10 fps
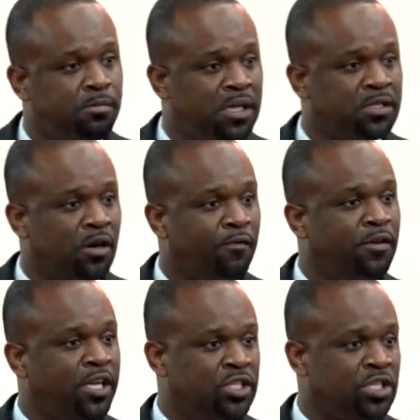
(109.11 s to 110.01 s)
bit of
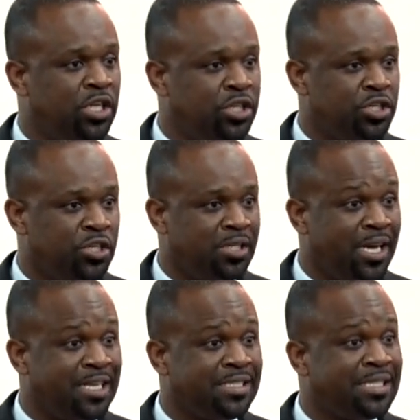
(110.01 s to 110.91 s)
legislation
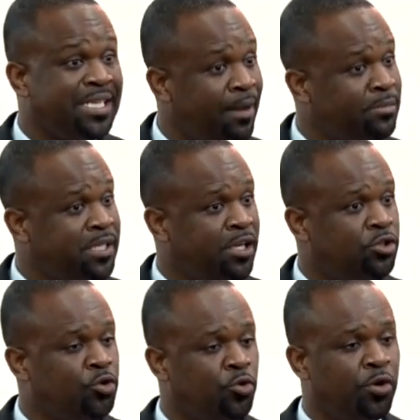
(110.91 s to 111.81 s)
that has
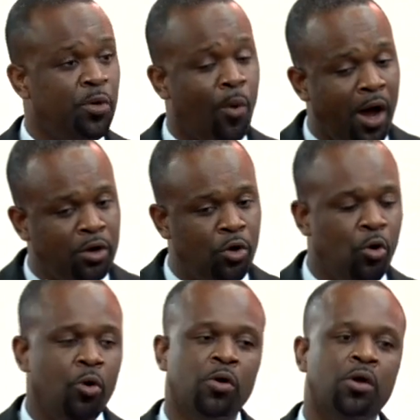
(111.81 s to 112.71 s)
attempted to, in one
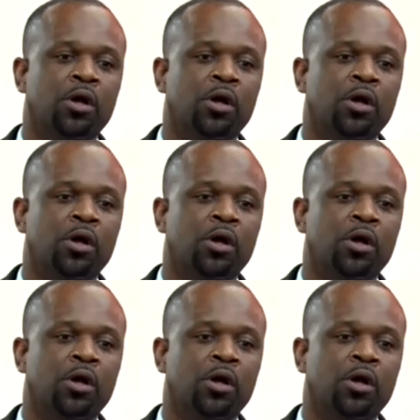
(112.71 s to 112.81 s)
go,